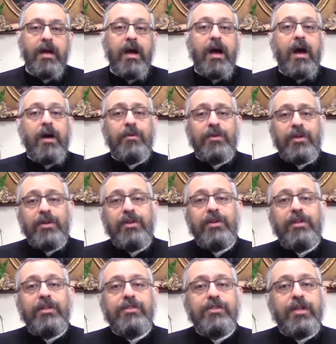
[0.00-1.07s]
Our
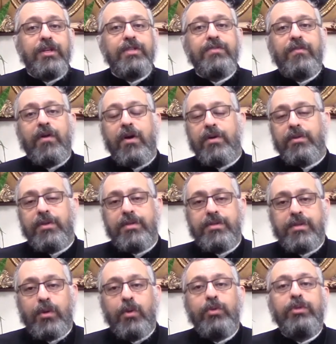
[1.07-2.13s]
early church
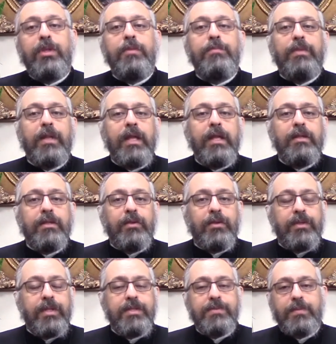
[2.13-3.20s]
fathers contemplated
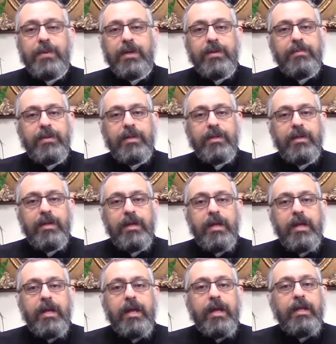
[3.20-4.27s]
on this parable
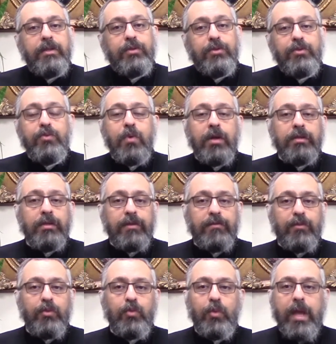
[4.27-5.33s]
in two
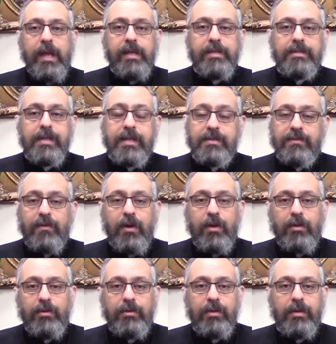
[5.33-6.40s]
wonderful ways as
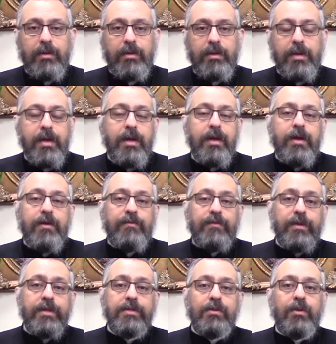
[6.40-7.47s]
follow.
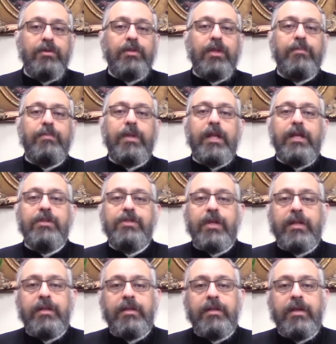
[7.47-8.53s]
First
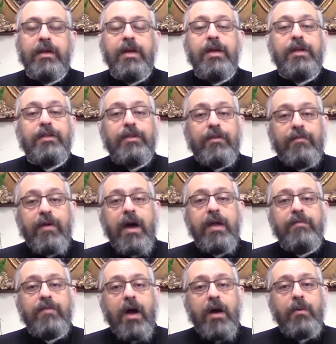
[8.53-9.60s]
contemplation, the
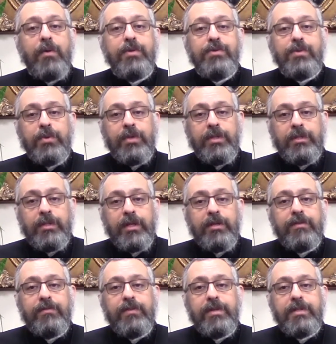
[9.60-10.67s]
5 hours or
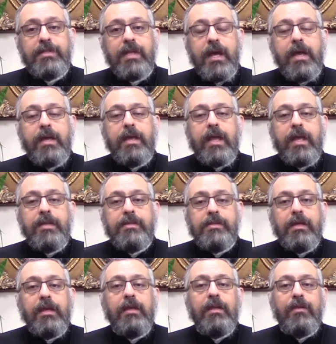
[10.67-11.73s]
intervals can
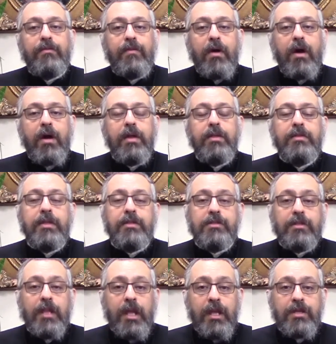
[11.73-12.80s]
signify the
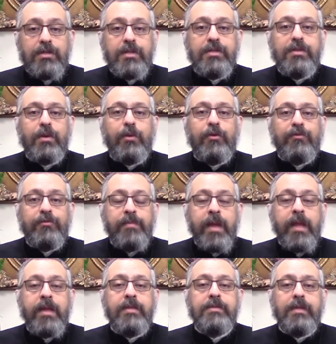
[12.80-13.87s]
stages of
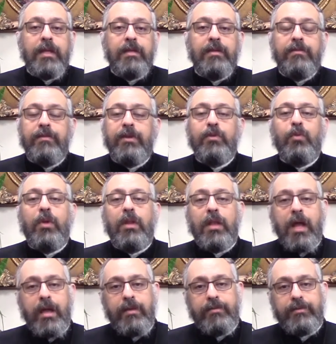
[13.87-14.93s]
man's individual
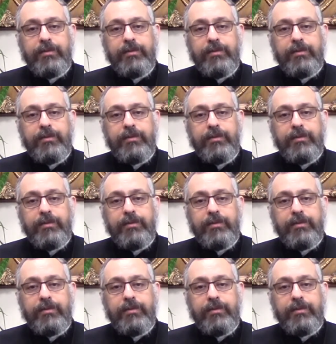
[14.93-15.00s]
life.